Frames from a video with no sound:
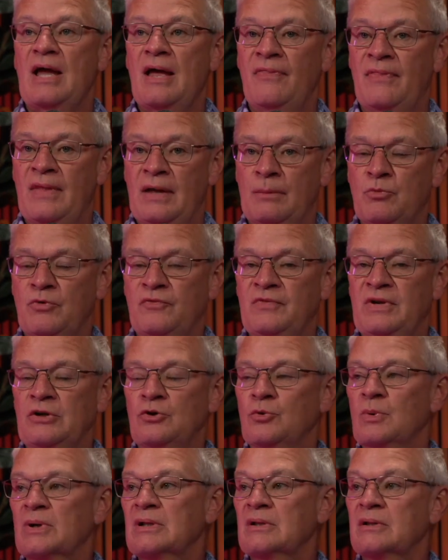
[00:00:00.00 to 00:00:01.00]
and then moved
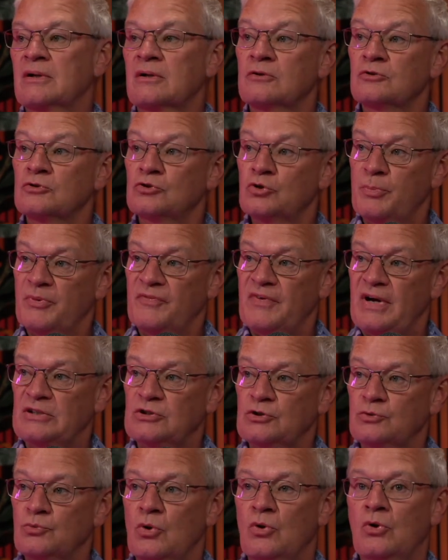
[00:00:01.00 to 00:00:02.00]
into a clinical
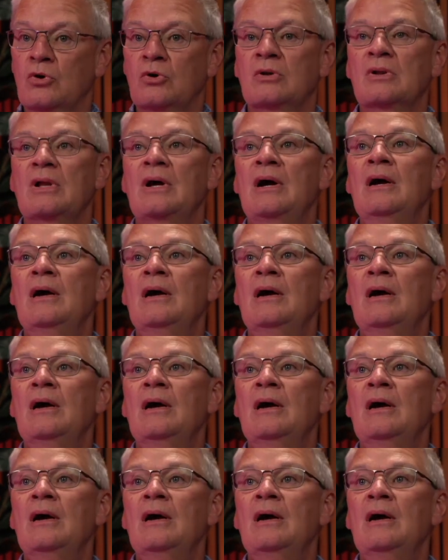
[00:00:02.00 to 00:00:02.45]
supervisor role,